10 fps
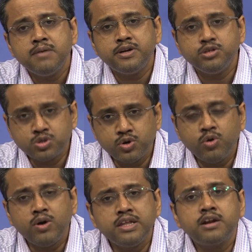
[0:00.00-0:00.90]
but you should
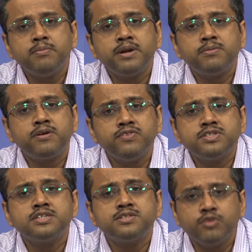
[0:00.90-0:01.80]
know a little bit about
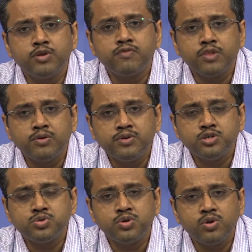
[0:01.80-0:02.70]
viscous fluid flow,
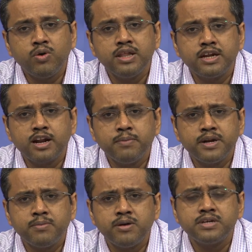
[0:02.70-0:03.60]
you should know a little bit
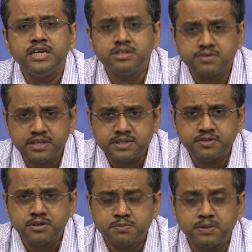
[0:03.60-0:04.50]
about heat
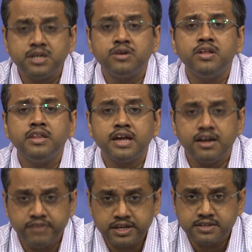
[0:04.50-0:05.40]
transfers, particularly
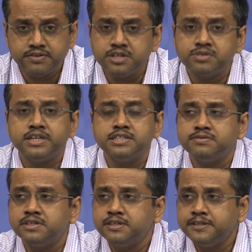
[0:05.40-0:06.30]
convective heat
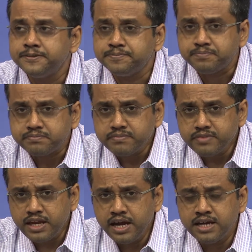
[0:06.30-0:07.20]
transfer,
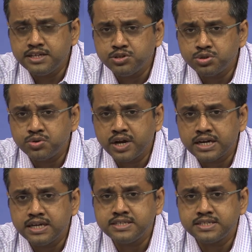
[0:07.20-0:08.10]
and you should
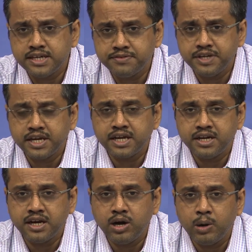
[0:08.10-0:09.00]
at least have
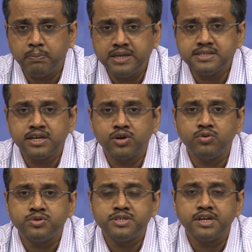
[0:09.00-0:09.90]
taken a basic
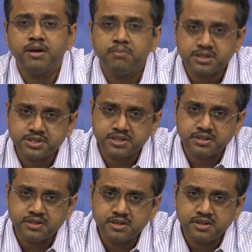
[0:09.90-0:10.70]
course in combustion.